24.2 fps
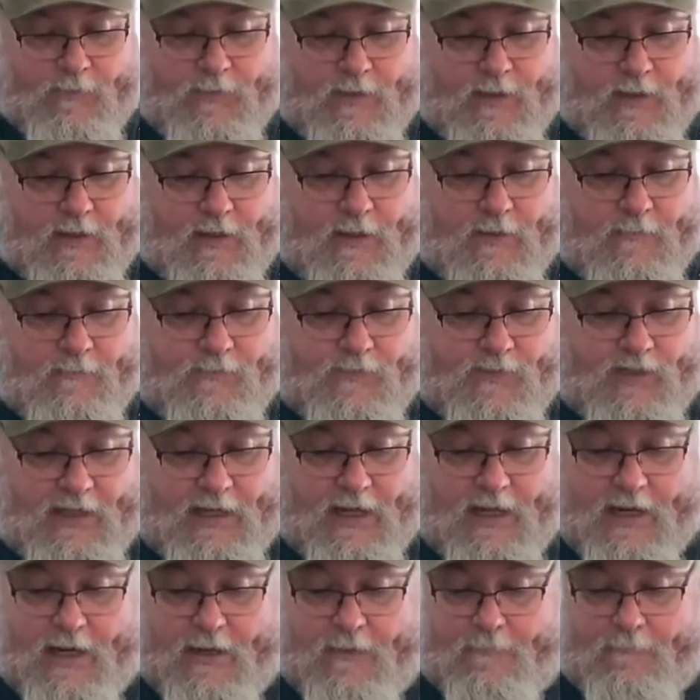um, to
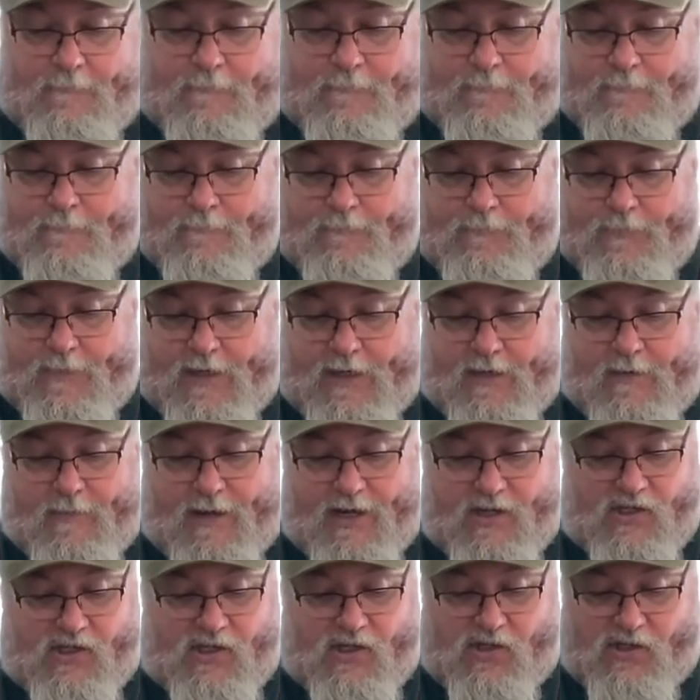get it into
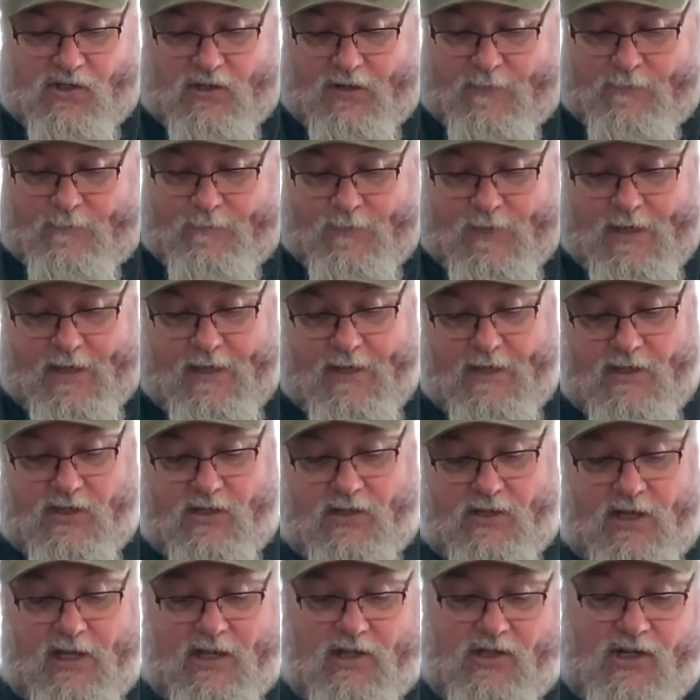my system. And
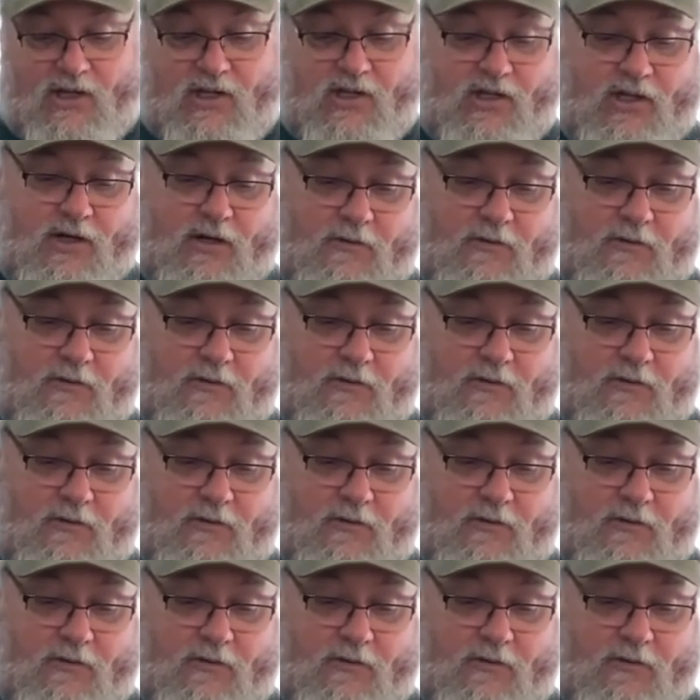it, it's easy to